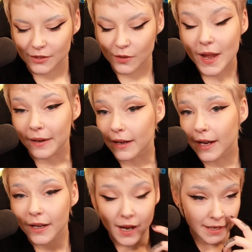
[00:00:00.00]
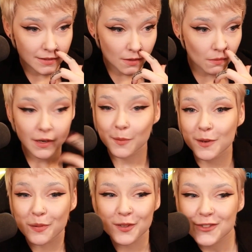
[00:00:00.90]
So yeah, I don't
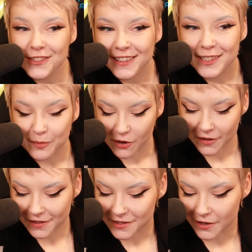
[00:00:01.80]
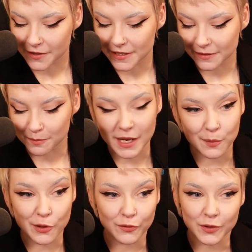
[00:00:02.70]
recommend purchasing this product. Sorry,
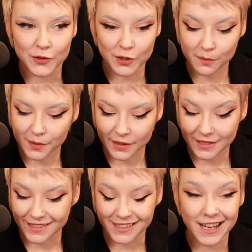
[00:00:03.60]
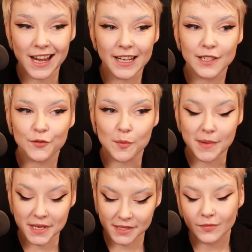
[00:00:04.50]
Makeup Revolution, but this is kind of a
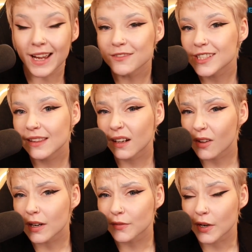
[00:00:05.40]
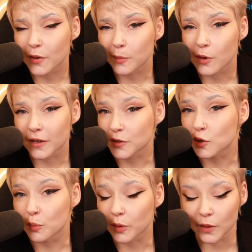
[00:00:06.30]
miss. I have seen that a lot of their other products
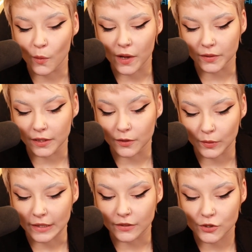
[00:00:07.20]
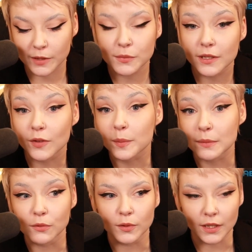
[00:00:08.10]
do pretty well, you know, like there's some stuff that
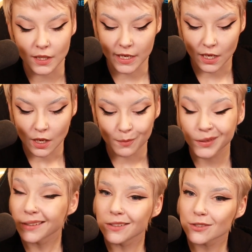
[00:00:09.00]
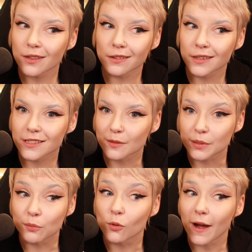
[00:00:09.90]
people really like, but then there's other things that
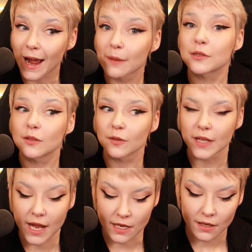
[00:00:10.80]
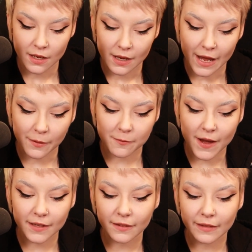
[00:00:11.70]
people absolutely hate. And the
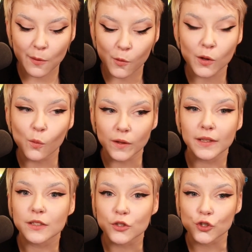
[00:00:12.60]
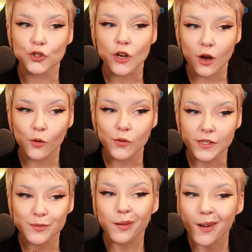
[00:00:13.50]
fact that they weren't willing to show
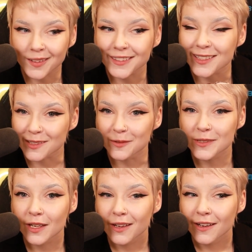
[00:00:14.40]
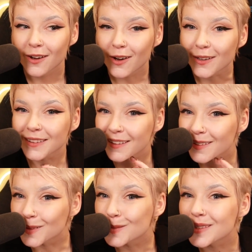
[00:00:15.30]
this product in use on their
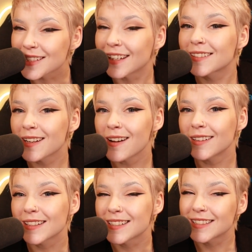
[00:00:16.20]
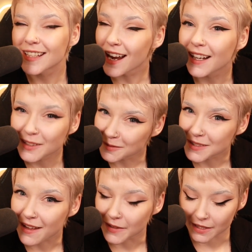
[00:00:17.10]
own TikTok is kind of
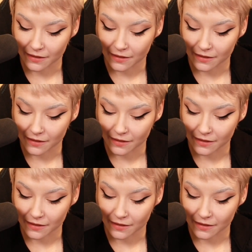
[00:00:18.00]
telling.